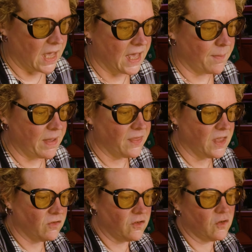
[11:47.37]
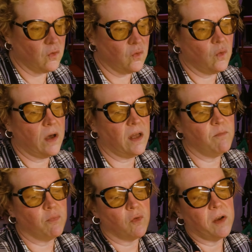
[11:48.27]
and then do
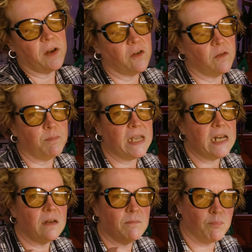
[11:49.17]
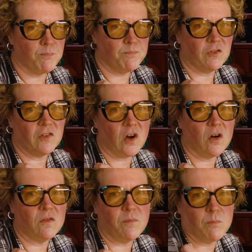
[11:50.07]
embroidered beaded
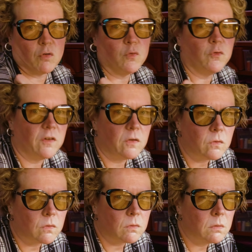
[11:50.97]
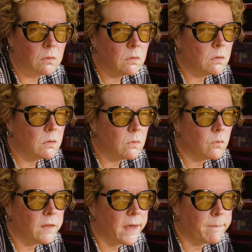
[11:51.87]
scarf brooches.
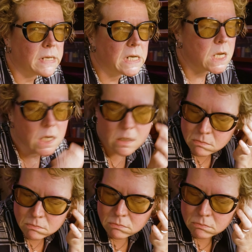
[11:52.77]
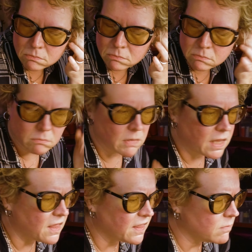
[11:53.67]
Wouldn't that be neat?
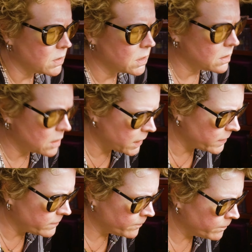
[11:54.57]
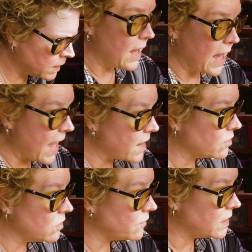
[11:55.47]
I think that'd be kind of neat. I
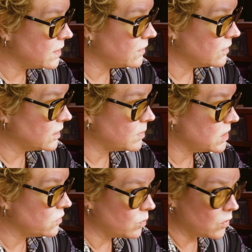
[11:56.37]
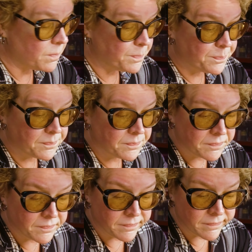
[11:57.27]
don't know if any of this is going to be usable.
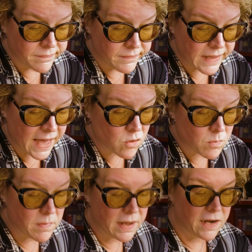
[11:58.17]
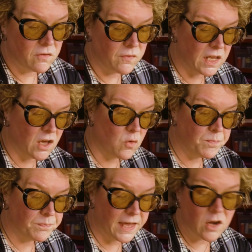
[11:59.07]
I don't remember how to do
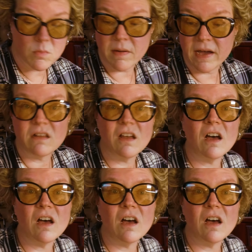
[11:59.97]
video. I don't remember how to